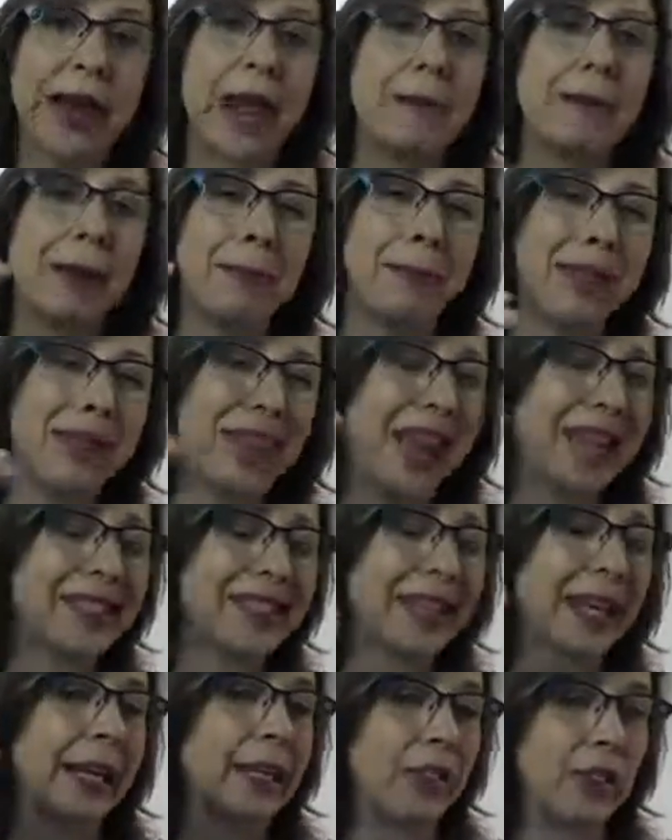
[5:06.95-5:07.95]
And maybe that
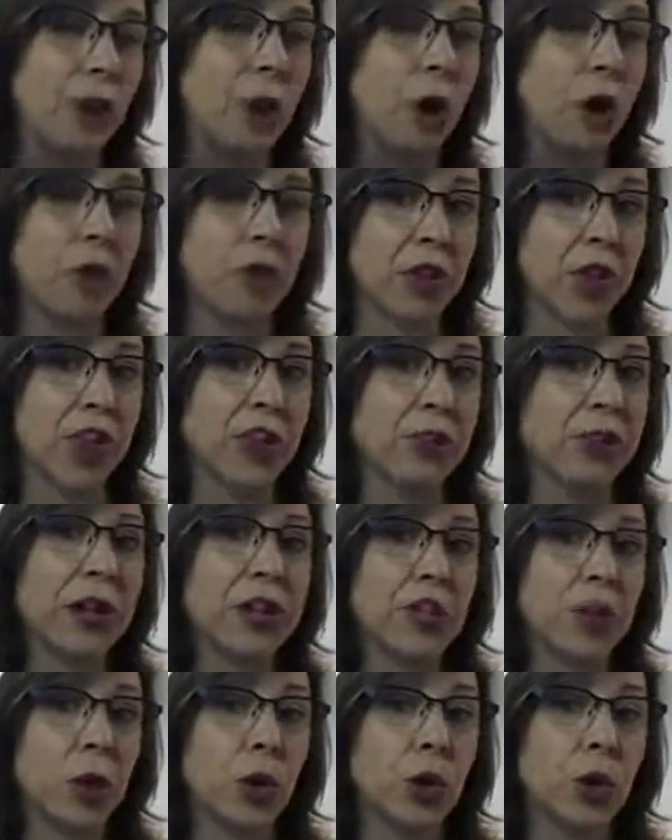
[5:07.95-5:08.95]
gets you over the
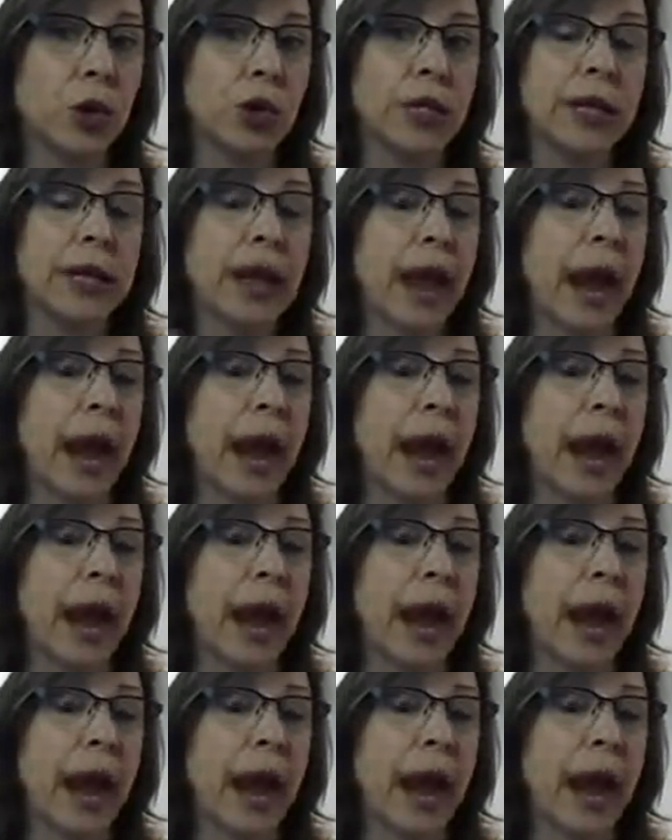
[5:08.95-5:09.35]
threshold,